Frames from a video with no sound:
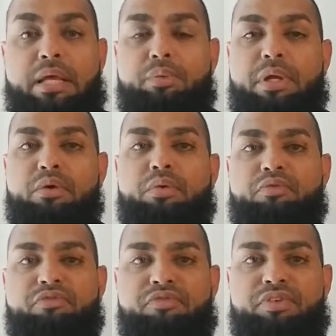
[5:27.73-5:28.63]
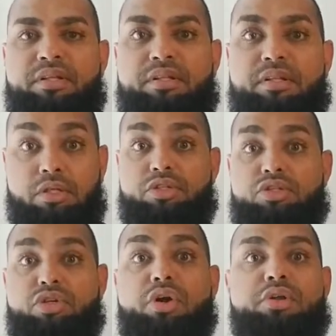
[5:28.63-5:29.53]
We don't feel
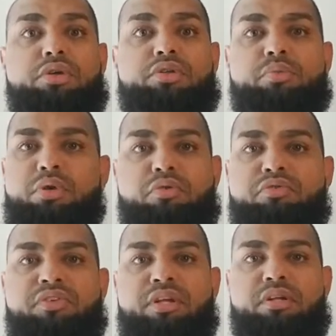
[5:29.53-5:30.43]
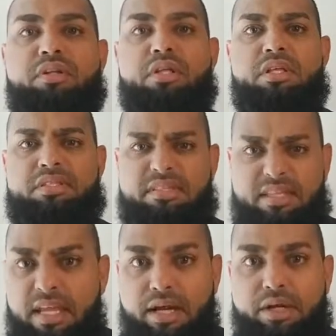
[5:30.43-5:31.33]
startled, we don't feel
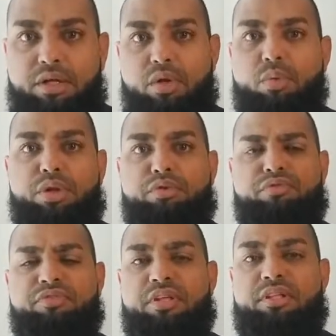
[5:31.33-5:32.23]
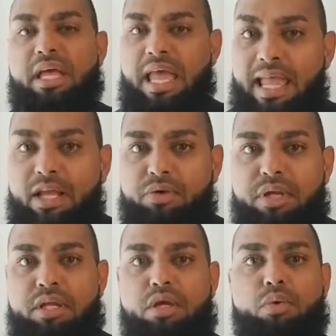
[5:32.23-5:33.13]
scared, we don't feel
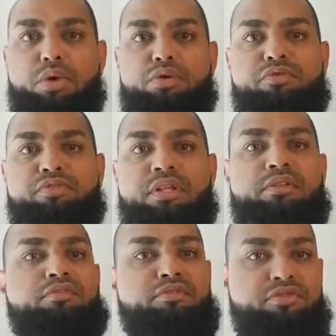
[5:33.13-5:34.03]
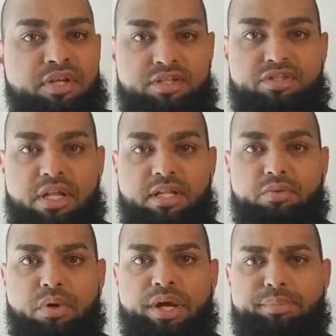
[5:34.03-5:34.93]
angry, we don't feel frustrated.
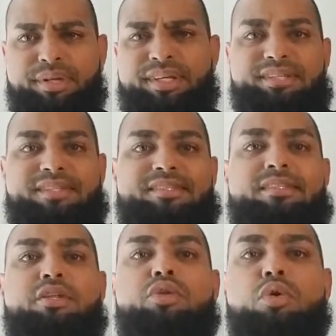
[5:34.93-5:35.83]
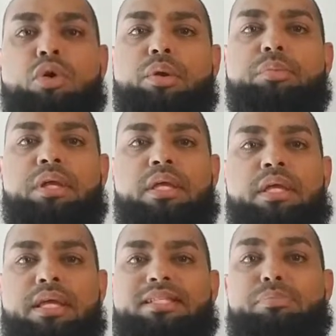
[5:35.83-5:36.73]
Why? Because it's the norm.
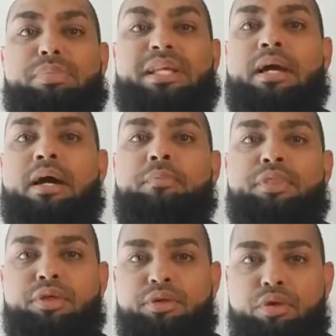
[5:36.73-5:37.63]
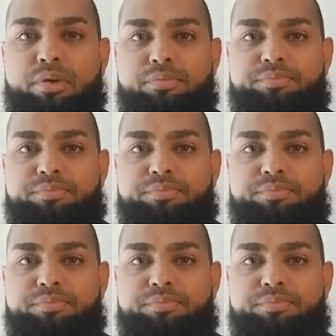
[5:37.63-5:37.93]
It's become the norm.